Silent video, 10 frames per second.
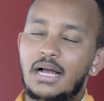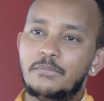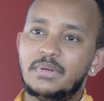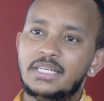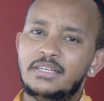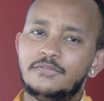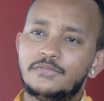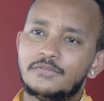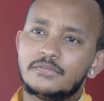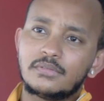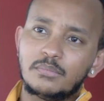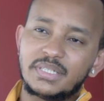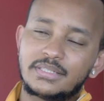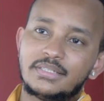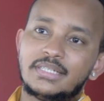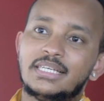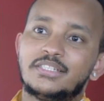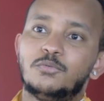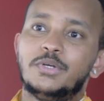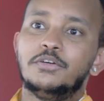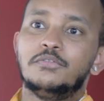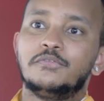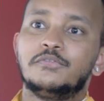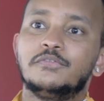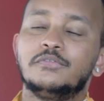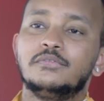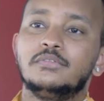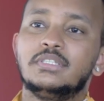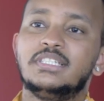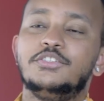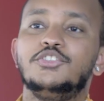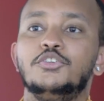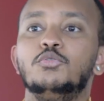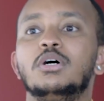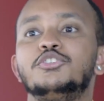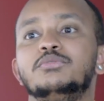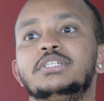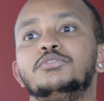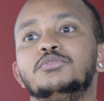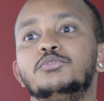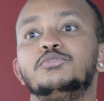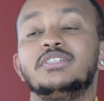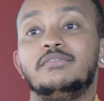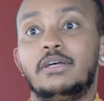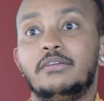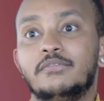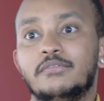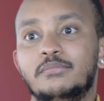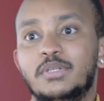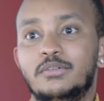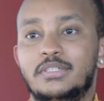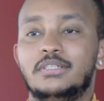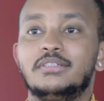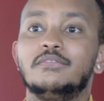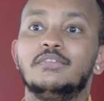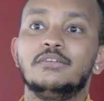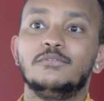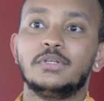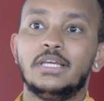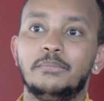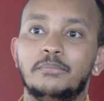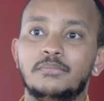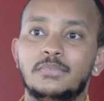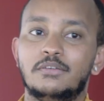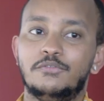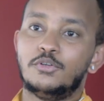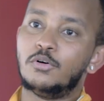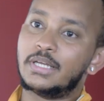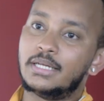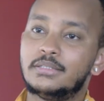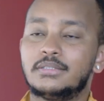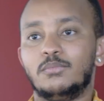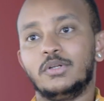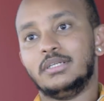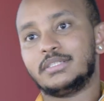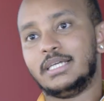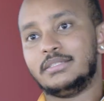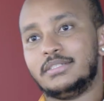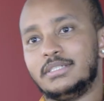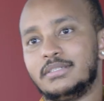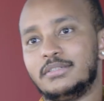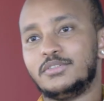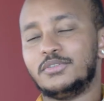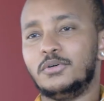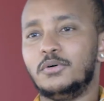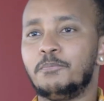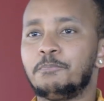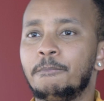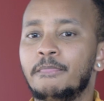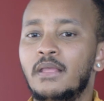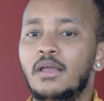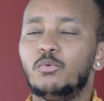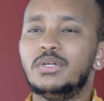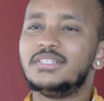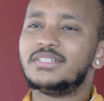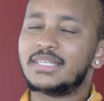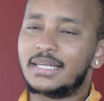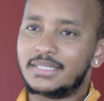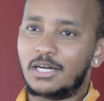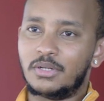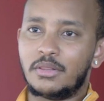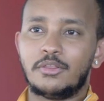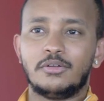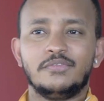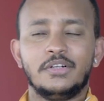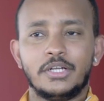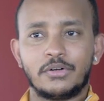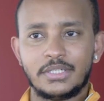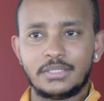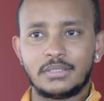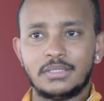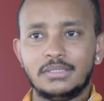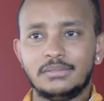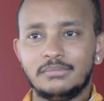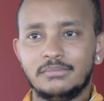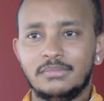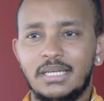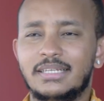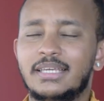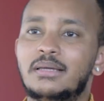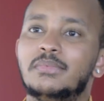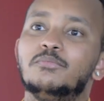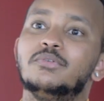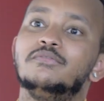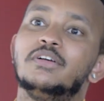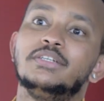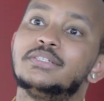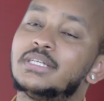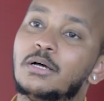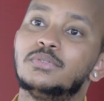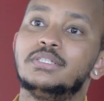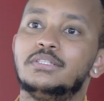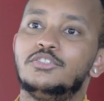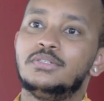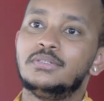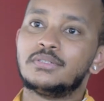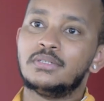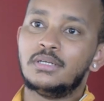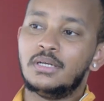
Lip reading: I believe business has a way of teaching you what you need to know to survive, because it's a survival game. If you don't get it, someone else gets it. So we just sat down and thought very critically and came up with very sound decisions.